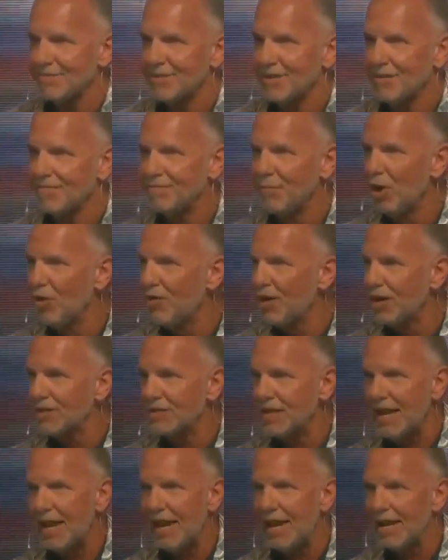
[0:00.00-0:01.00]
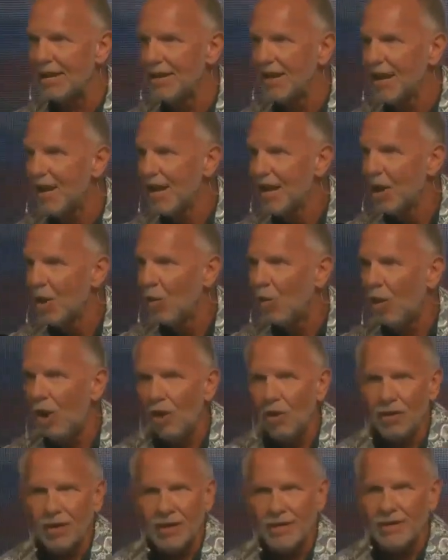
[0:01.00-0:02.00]
Move it aside.
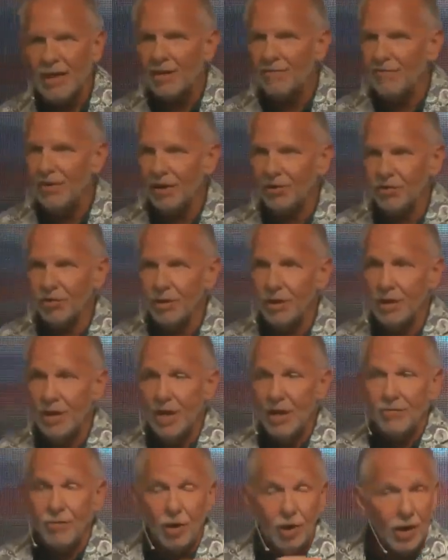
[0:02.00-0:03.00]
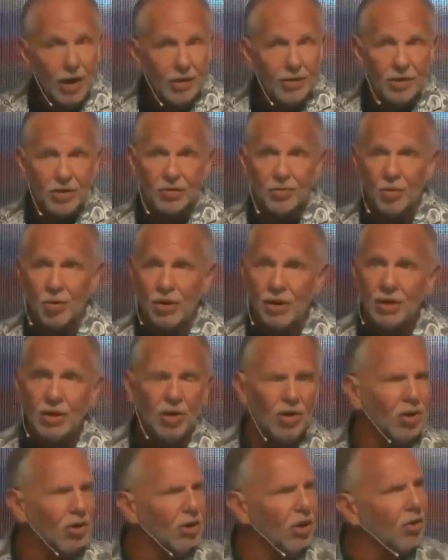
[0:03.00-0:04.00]
Walk in that victory. If you're here this morning, you
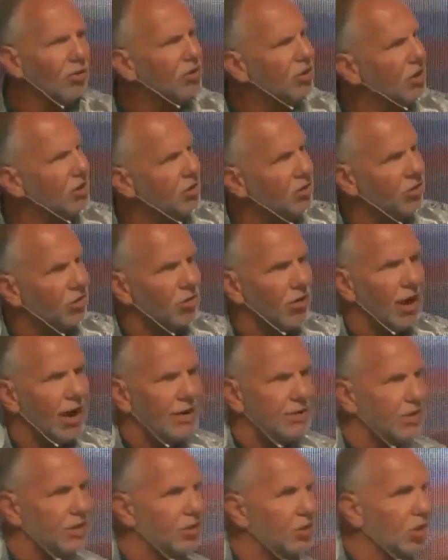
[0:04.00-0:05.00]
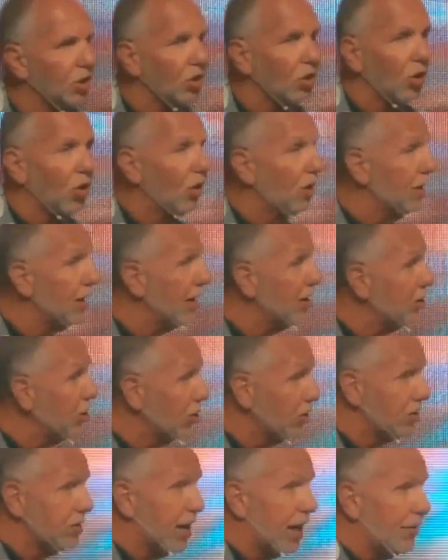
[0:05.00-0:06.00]
don't know Jesus Christ is your Lord and your
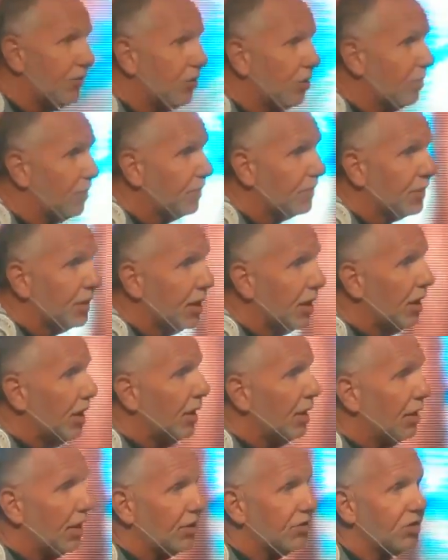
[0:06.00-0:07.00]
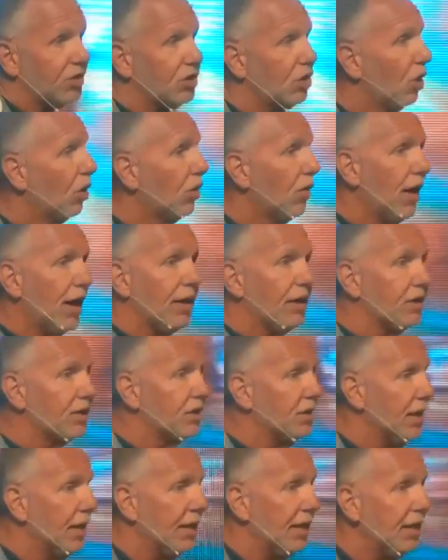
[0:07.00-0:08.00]
Savior. Listen, your greatest
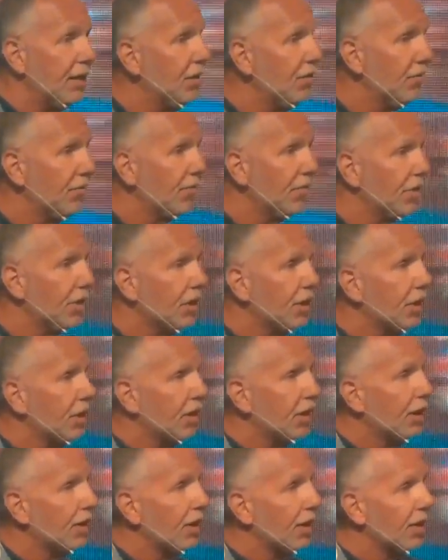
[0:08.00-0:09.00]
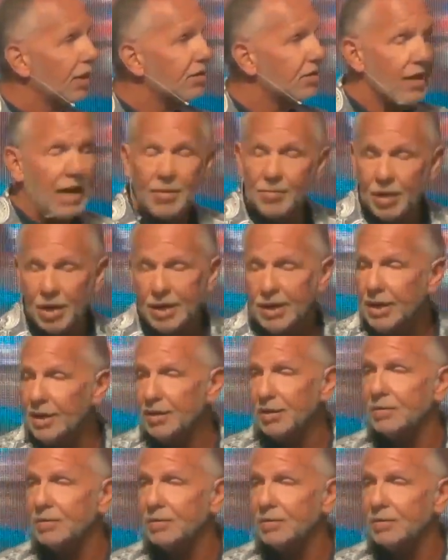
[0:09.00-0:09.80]
need is not money.